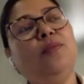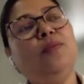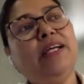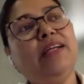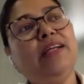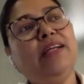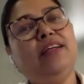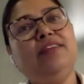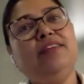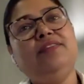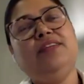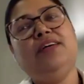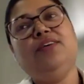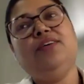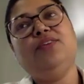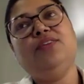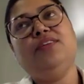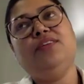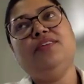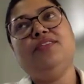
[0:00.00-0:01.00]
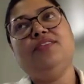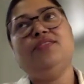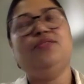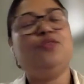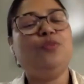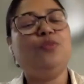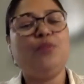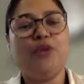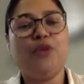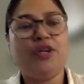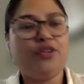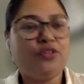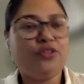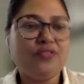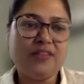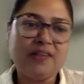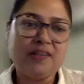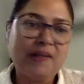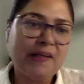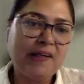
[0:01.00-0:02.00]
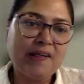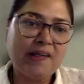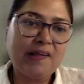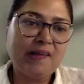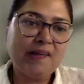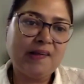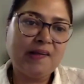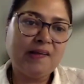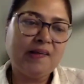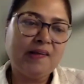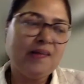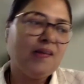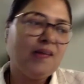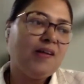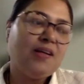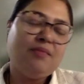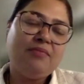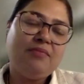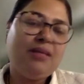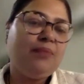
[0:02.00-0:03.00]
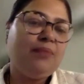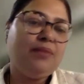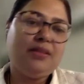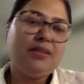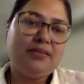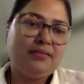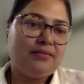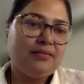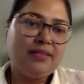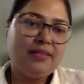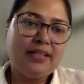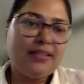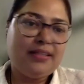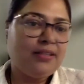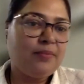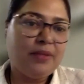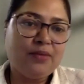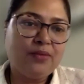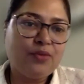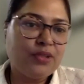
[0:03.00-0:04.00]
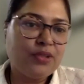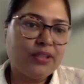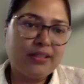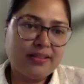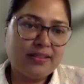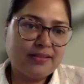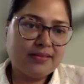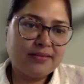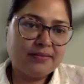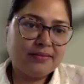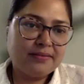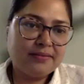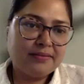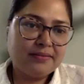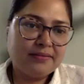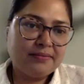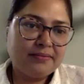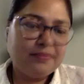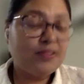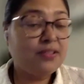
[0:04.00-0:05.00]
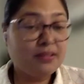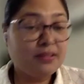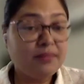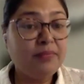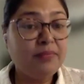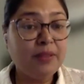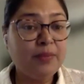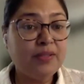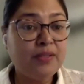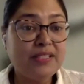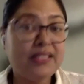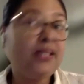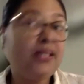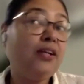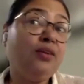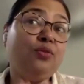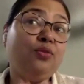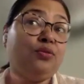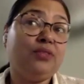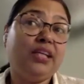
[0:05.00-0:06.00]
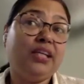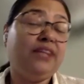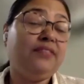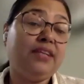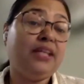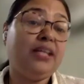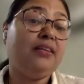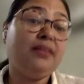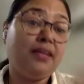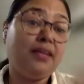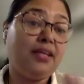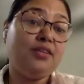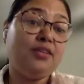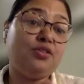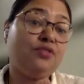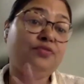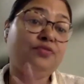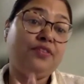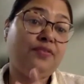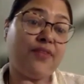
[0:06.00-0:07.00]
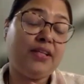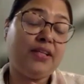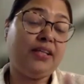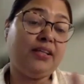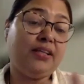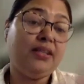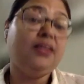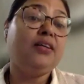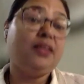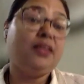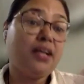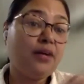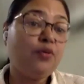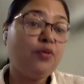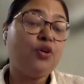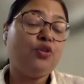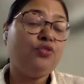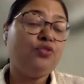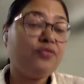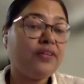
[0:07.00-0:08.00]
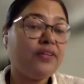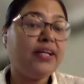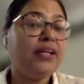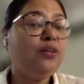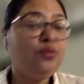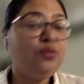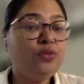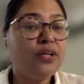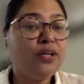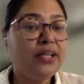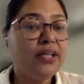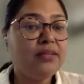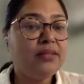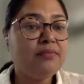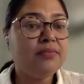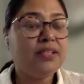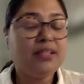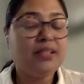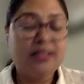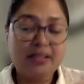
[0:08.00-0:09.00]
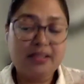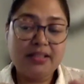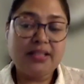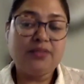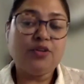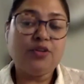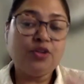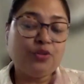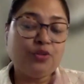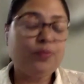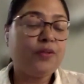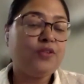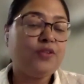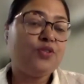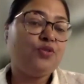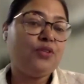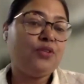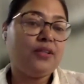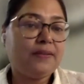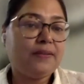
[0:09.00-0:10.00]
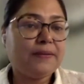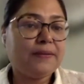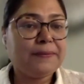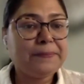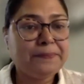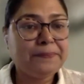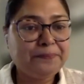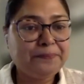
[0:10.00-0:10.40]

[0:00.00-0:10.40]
my life now, there is no point of learning anything. Maybe let it be what it is. But some people say, no, even at the age of 50, I want to find who I am and I want to pursue that.